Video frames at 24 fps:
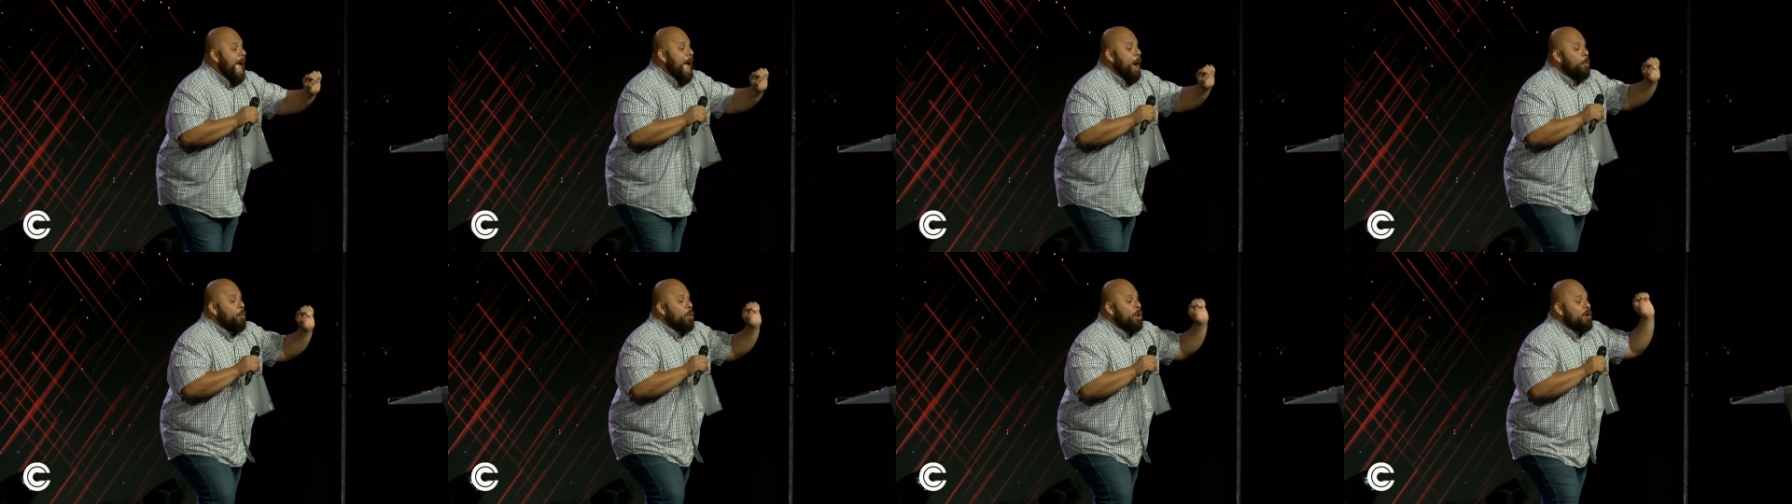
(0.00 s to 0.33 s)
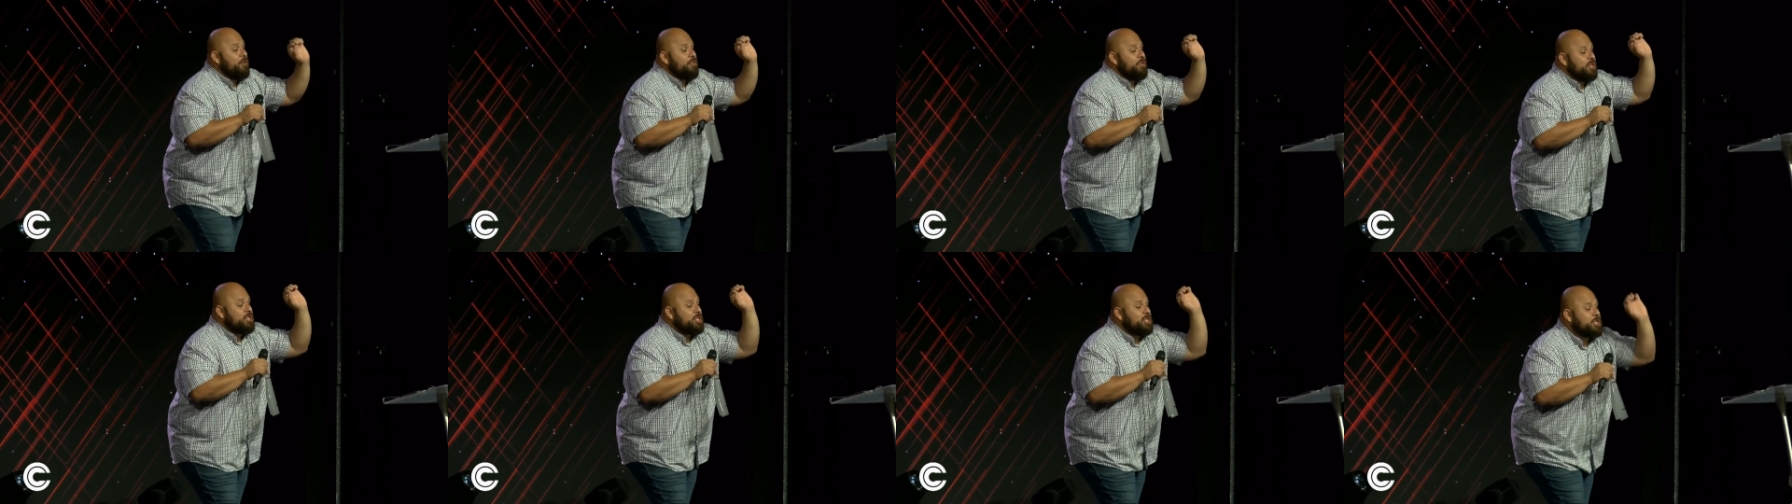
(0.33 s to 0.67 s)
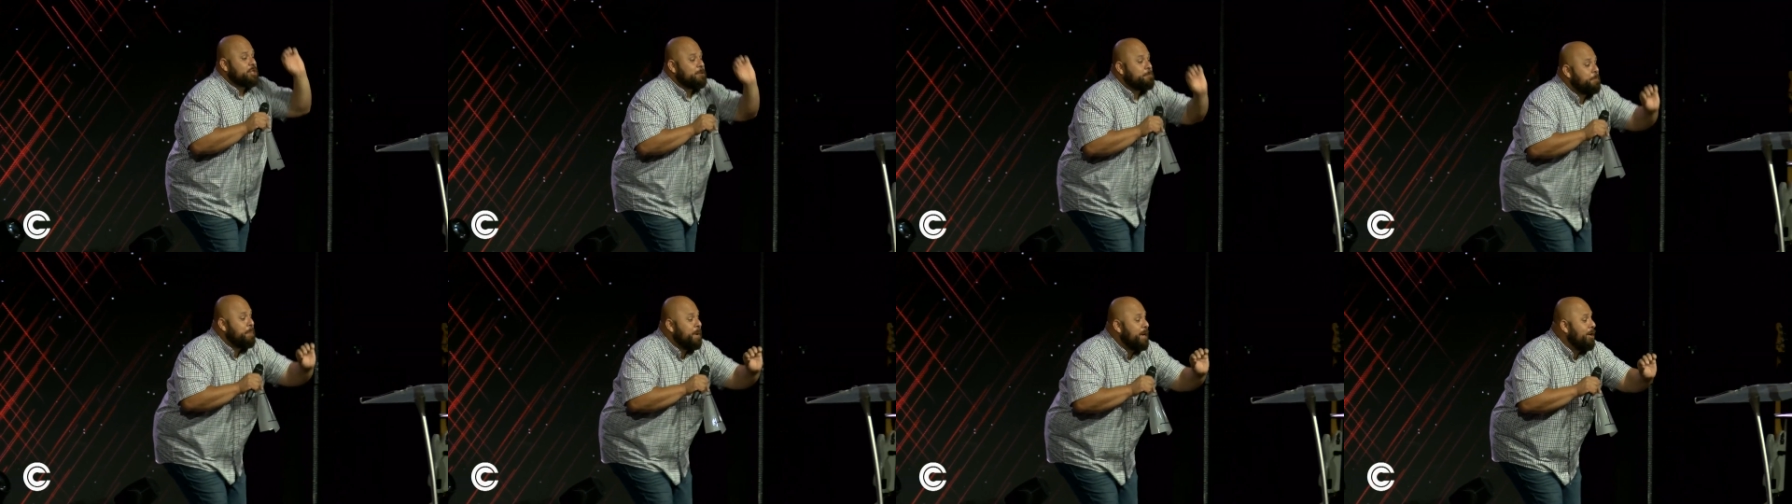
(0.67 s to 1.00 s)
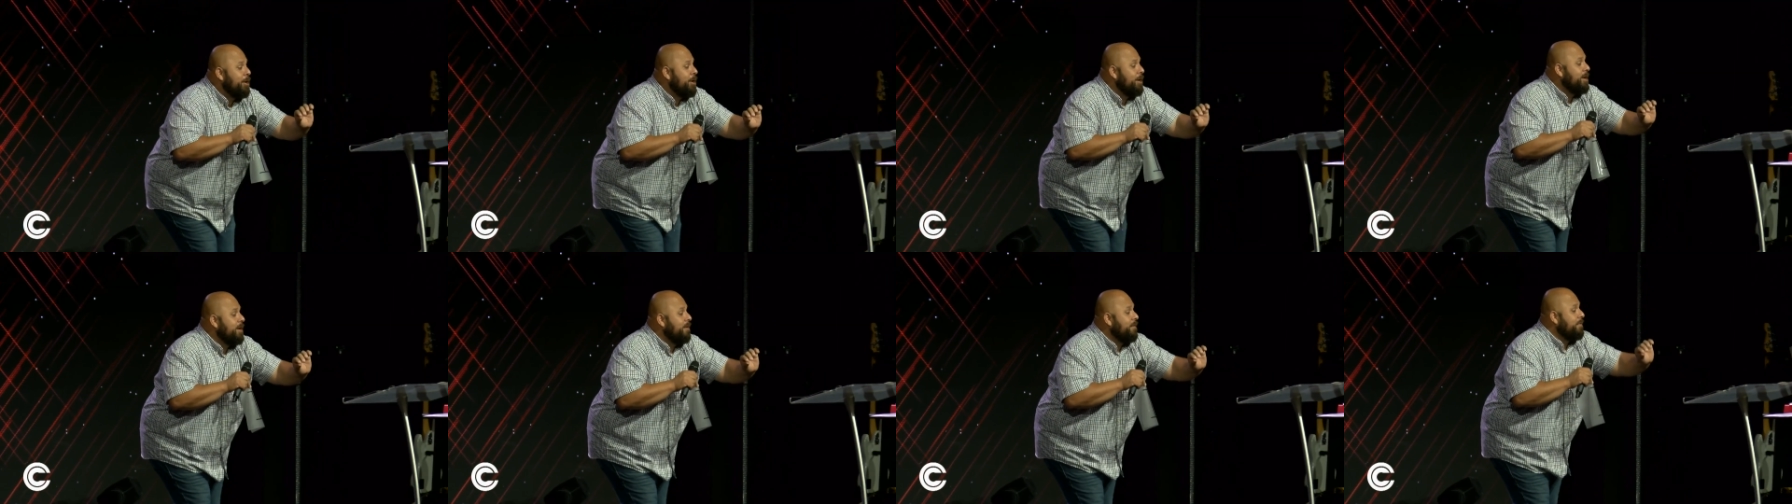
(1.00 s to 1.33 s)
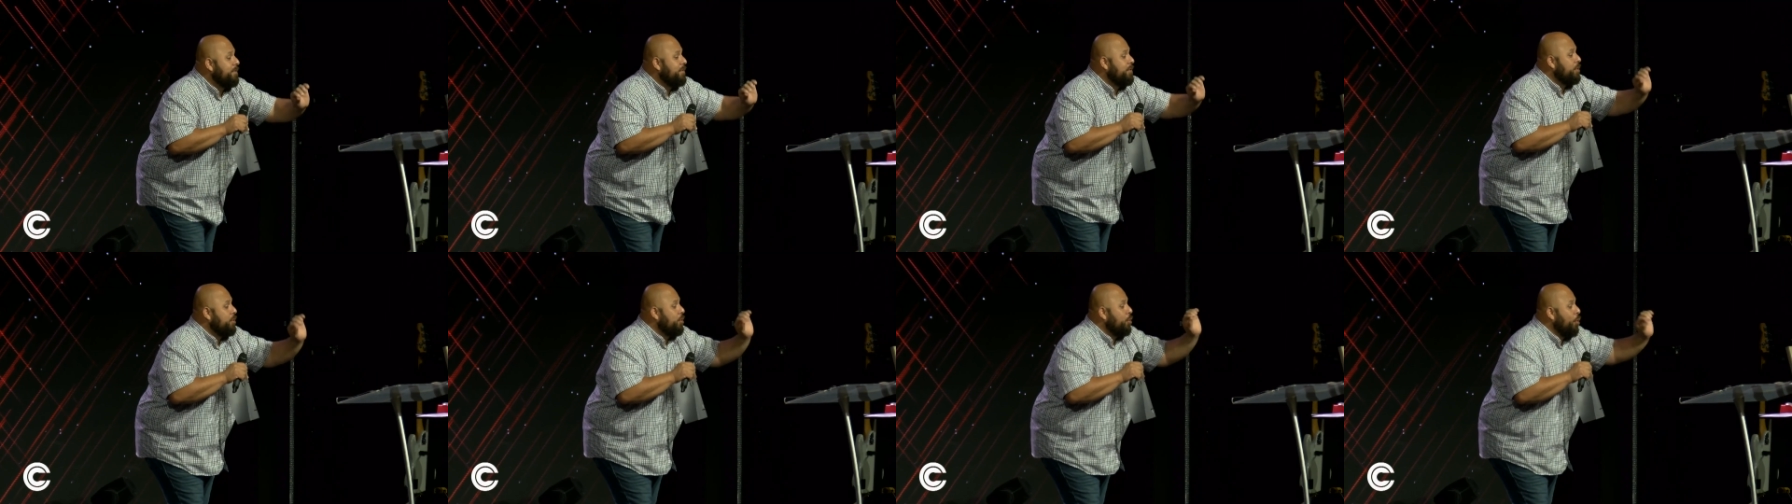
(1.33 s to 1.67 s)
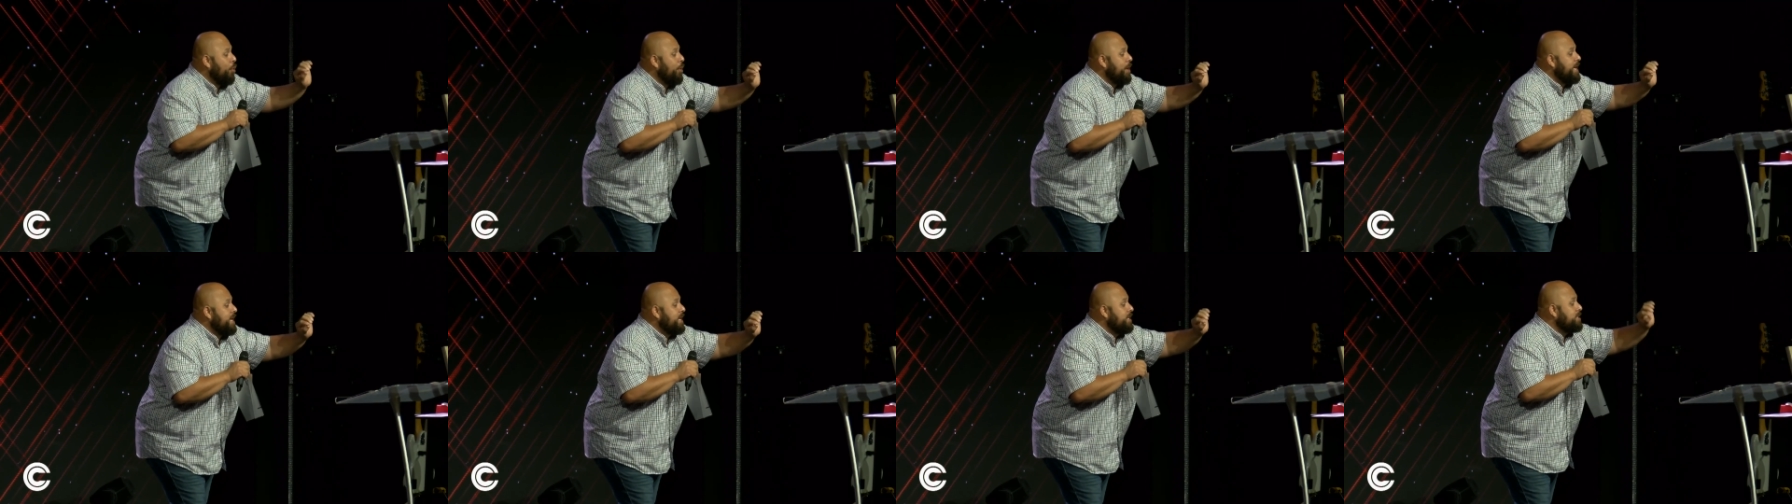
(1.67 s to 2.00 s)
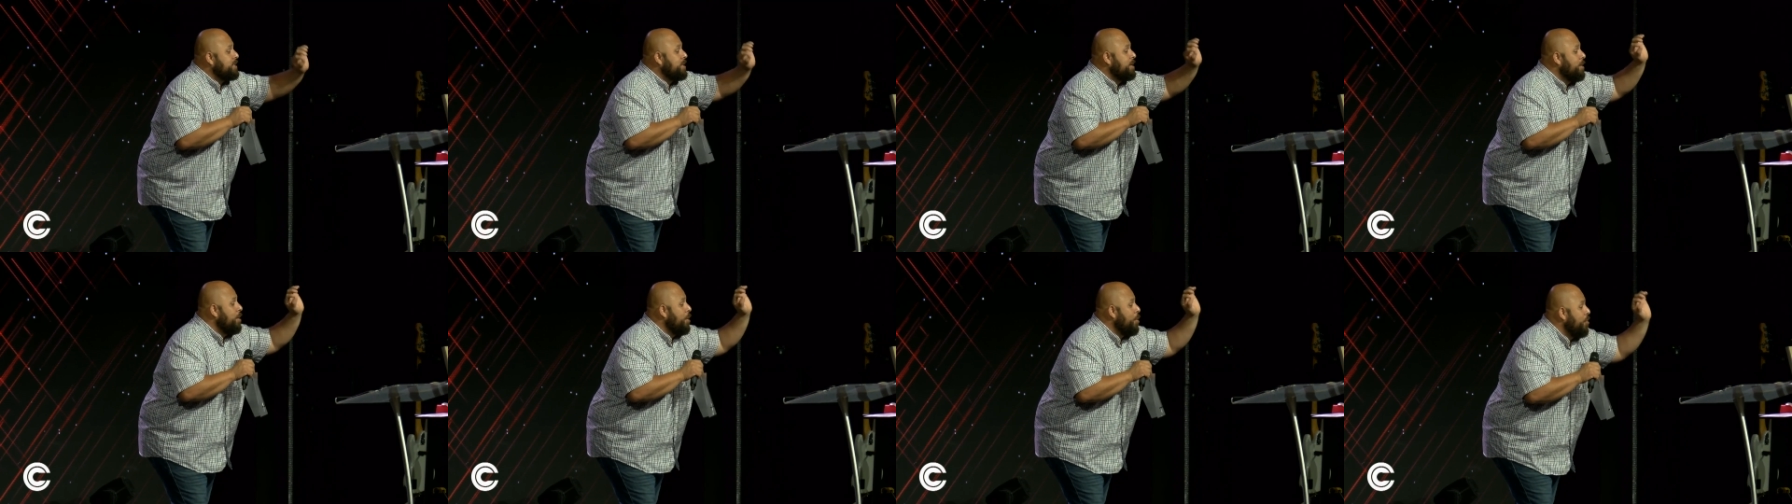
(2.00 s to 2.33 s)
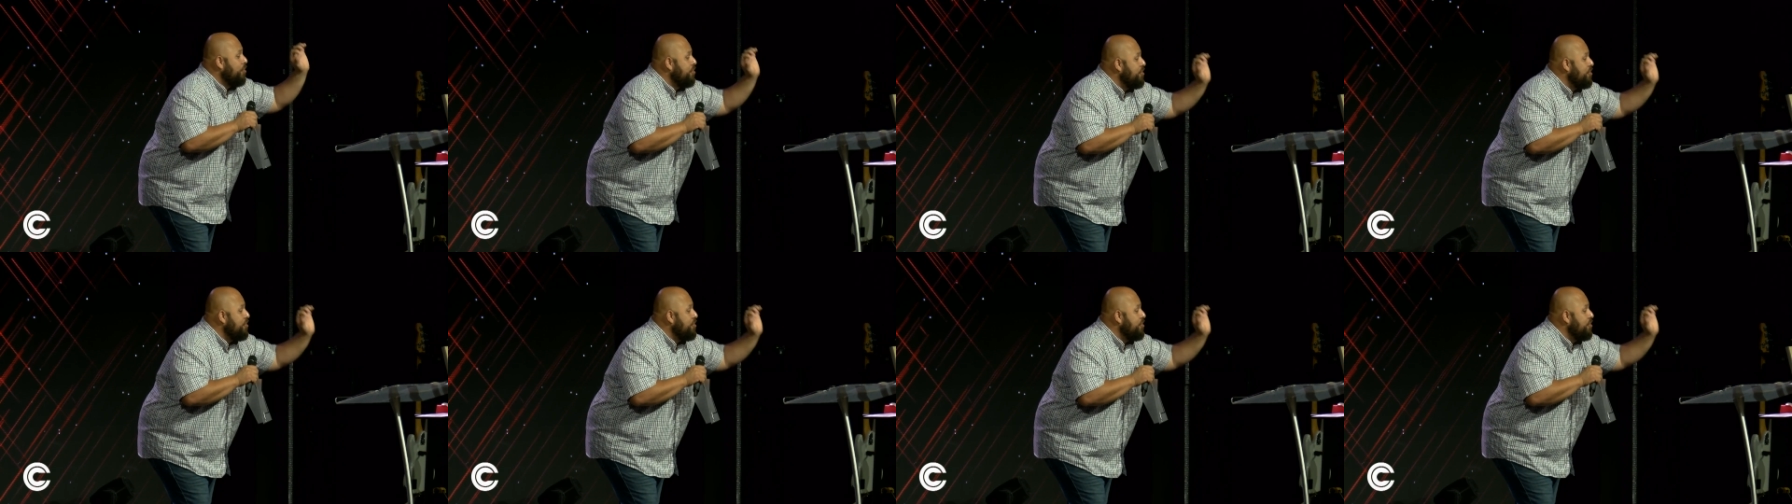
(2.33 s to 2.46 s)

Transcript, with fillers: and where the Spirit of the Lord is,